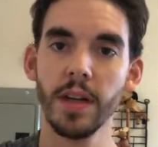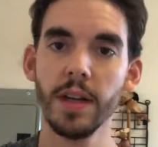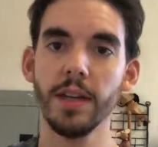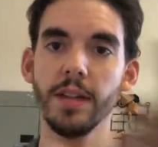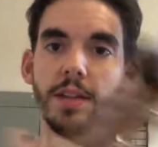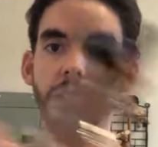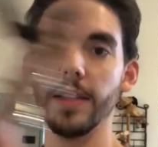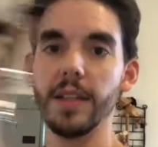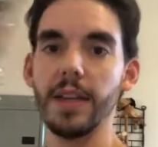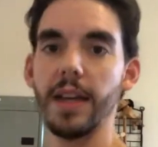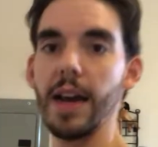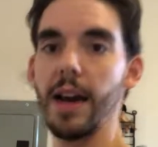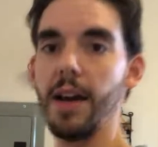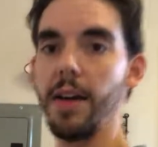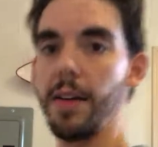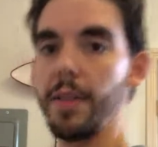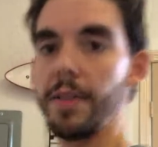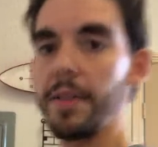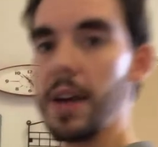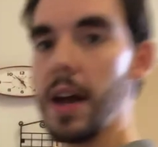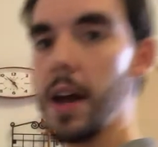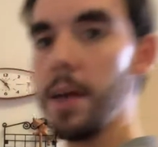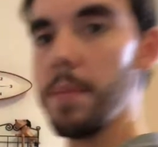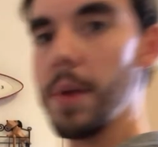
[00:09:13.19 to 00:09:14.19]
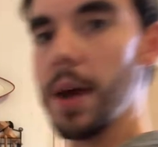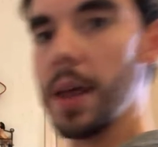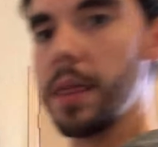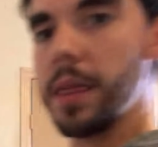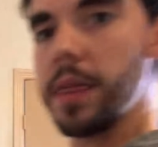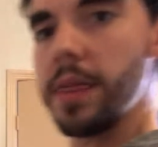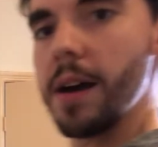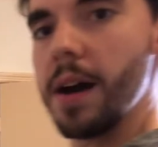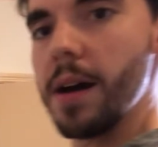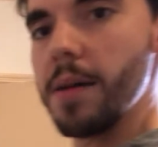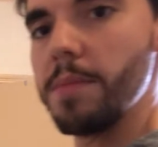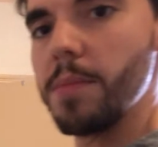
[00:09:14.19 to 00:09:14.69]
You see how I've got my
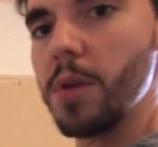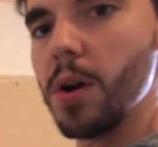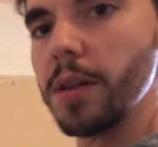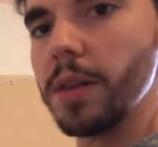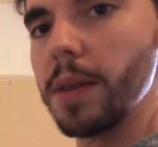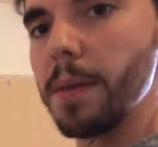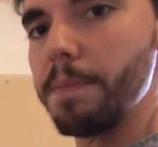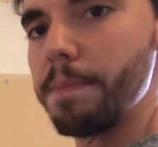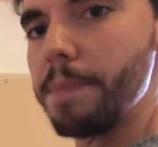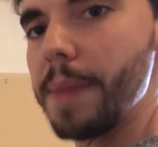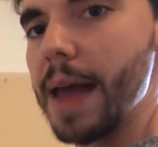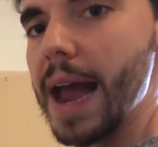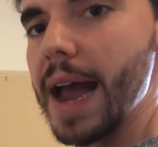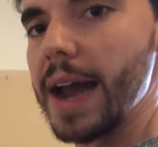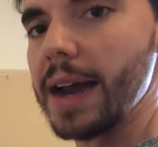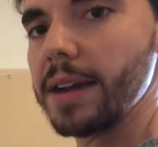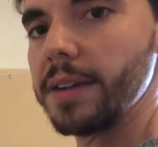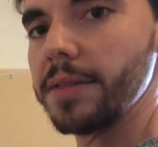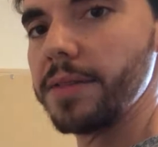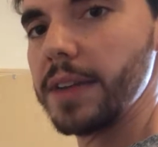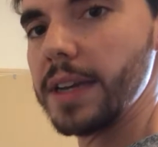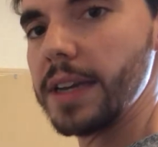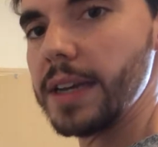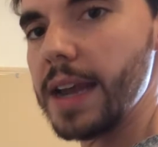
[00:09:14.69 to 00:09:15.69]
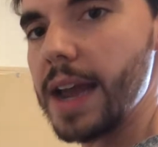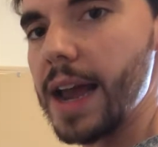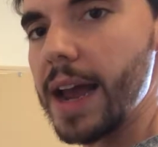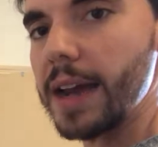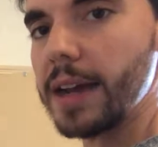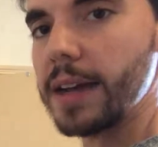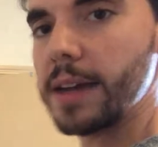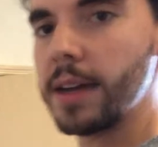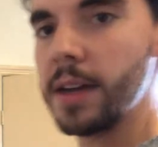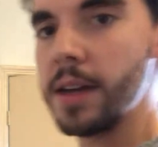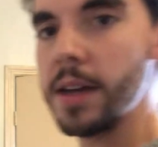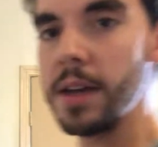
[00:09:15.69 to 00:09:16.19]
thumb on the back of the neck
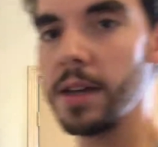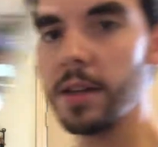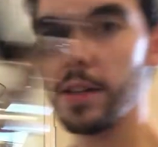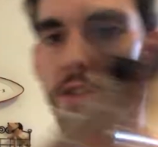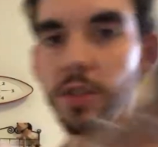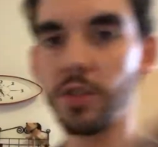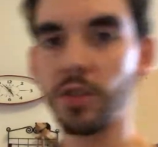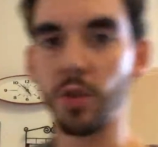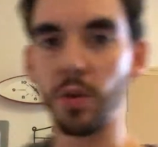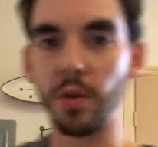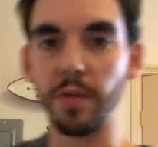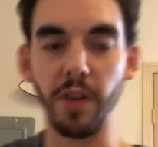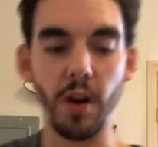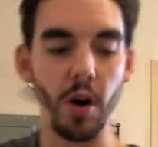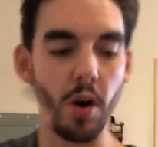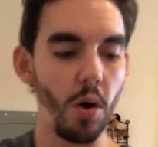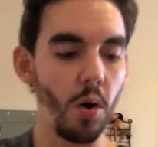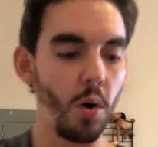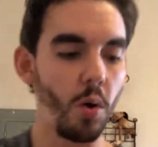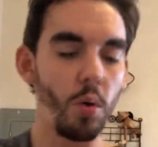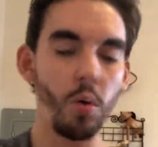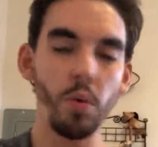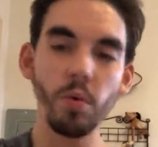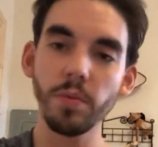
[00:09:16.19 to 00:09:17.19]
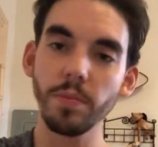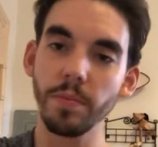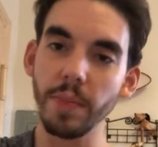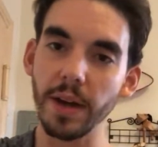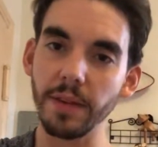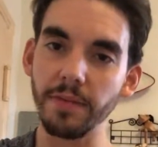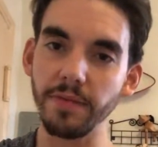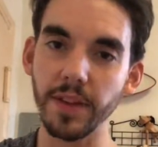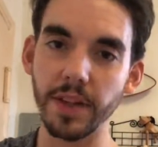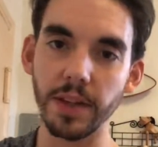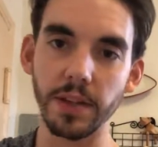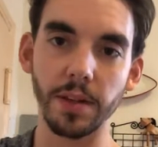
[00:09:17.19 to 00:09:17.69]
to sort of hold my
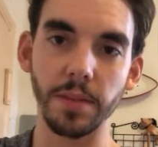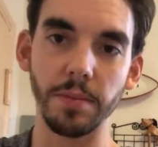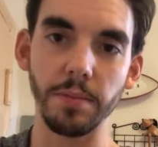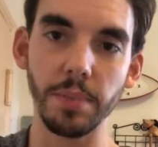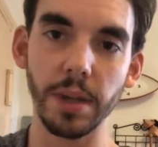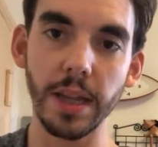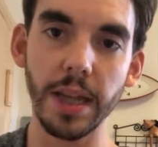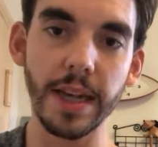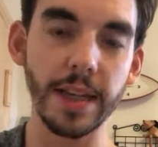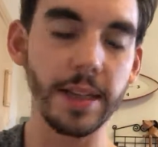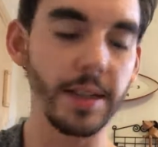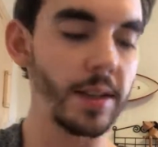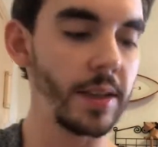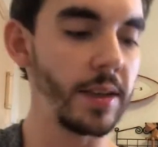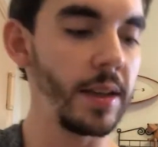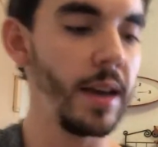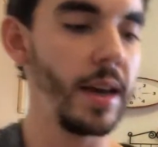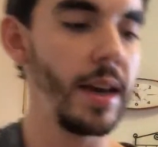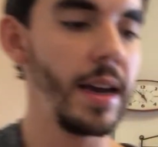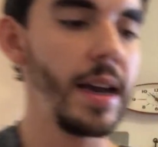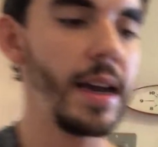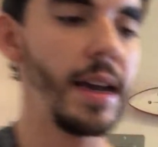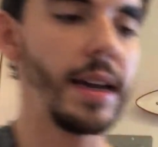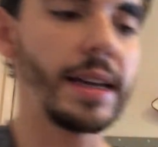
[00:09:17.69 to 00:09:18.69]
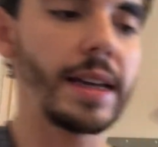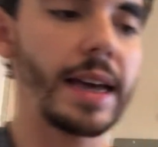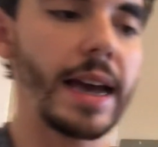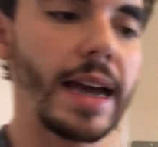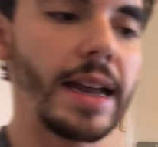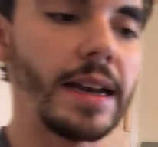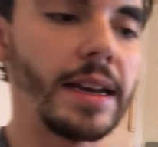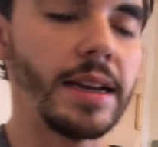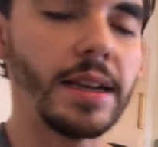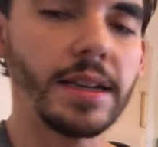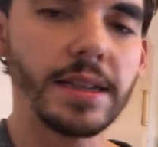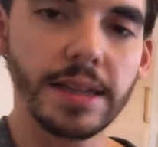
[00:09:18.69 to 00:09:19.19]
finger in place. And
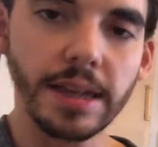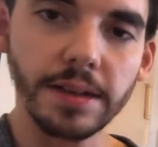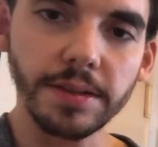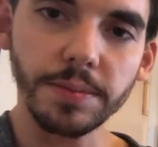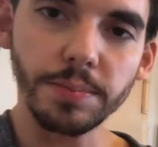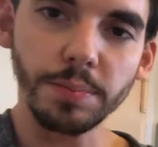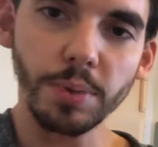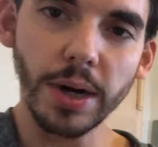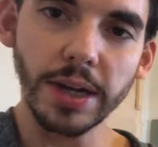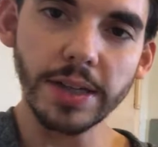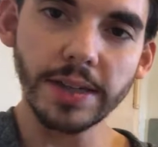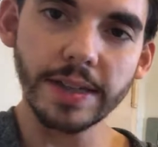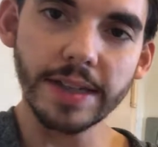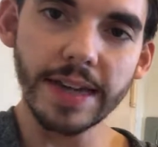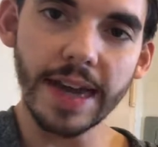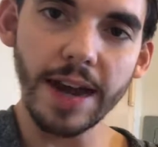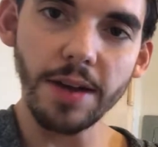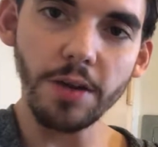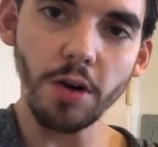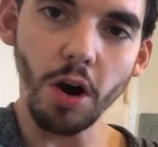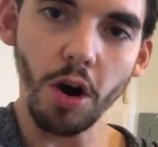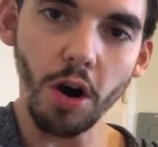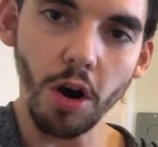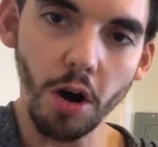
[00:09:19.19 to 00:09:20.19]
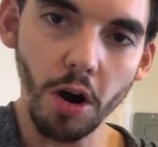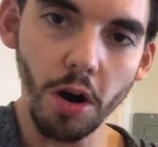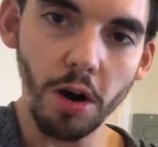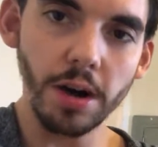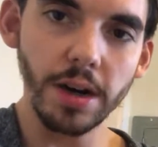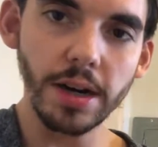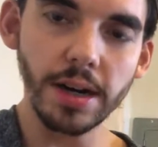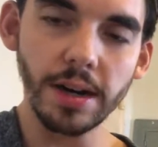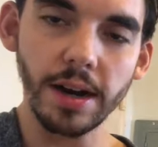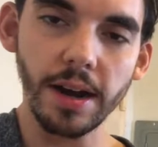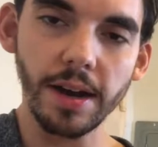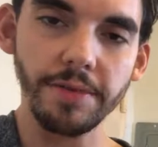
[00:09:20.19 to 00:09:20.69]
again, you have to press down
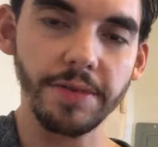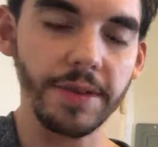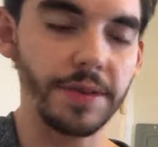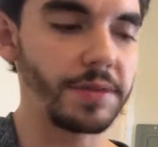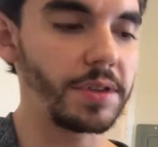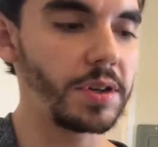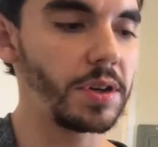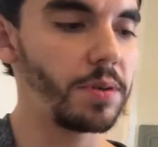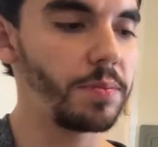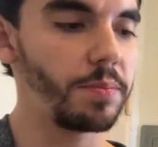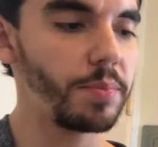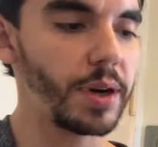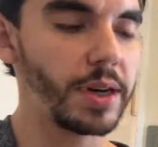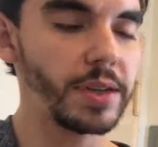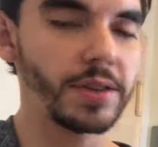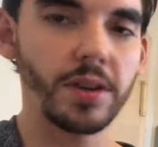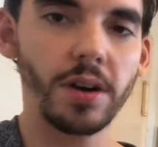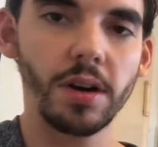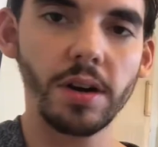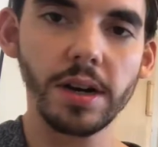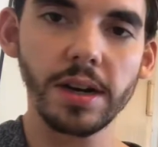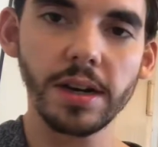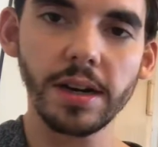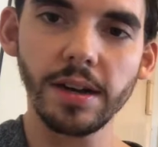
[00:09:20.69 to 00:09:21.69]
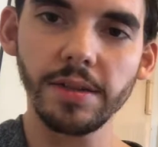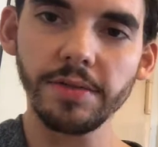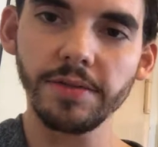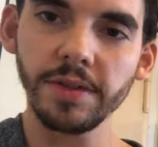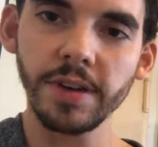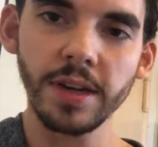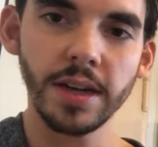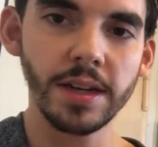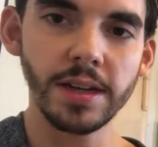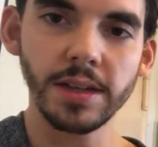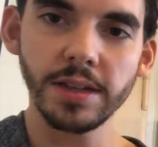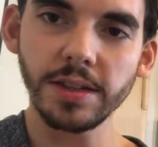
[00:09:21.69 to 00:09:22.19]
hard enough. If you don't press hard enough,
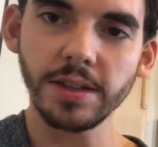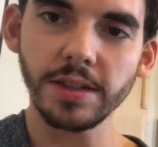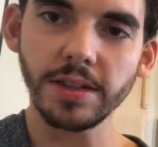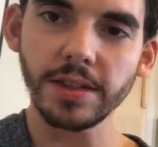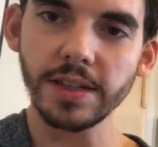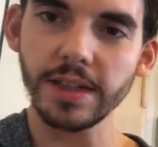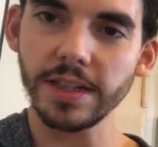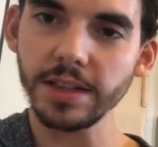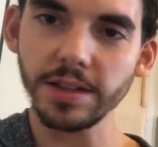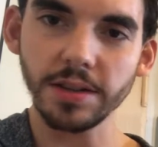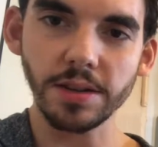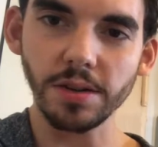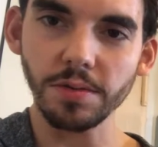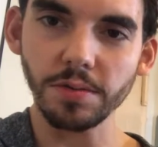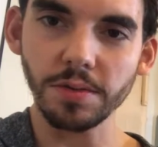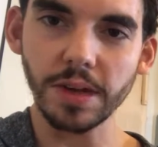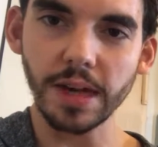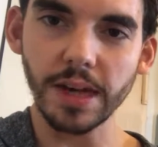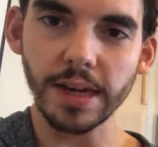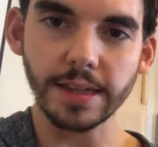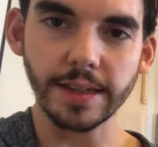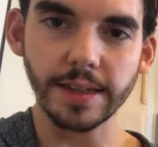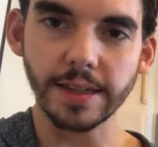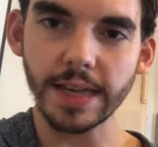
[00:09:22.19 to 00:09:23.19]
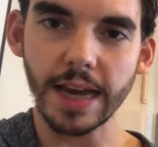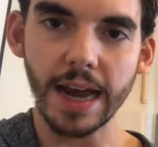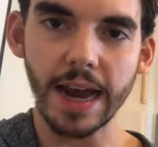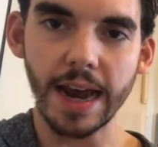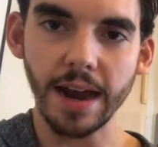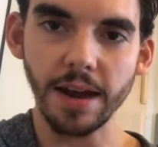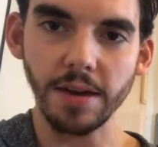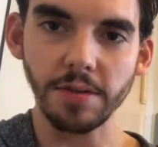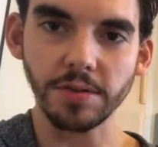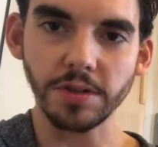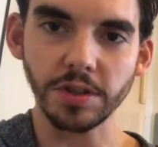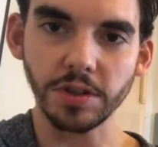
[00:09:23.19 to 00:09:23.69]
you see you don't get a
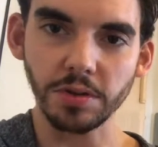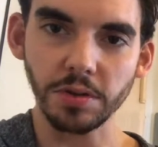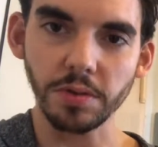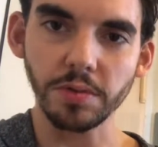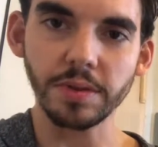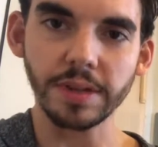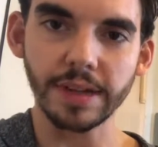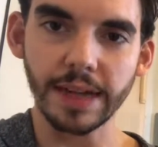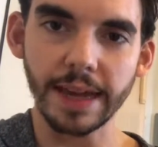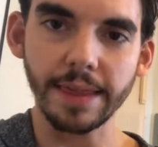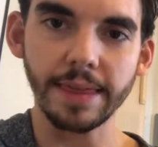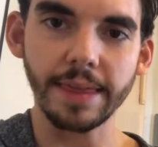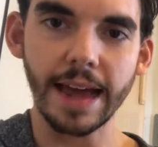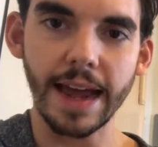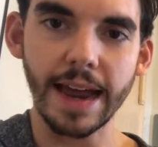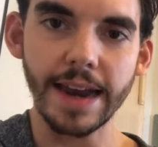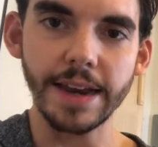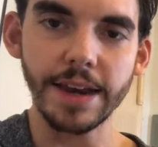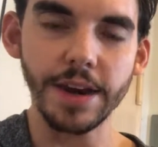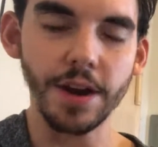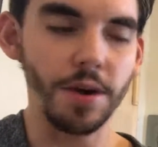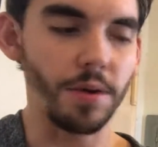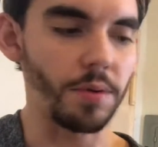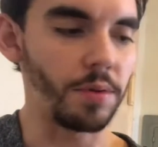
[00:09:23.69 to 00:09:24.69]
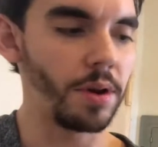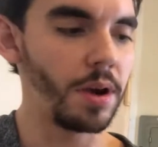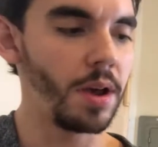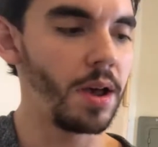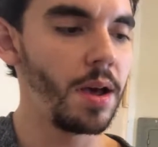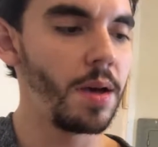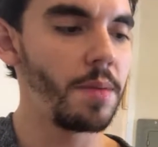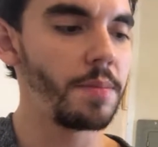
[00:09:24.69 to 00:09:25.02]
sound. You don't get that note.